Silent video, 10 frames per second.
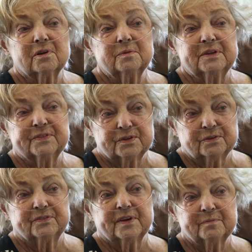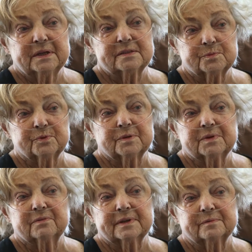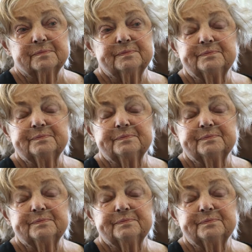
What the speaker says: on me for 35 minutes to bring me around.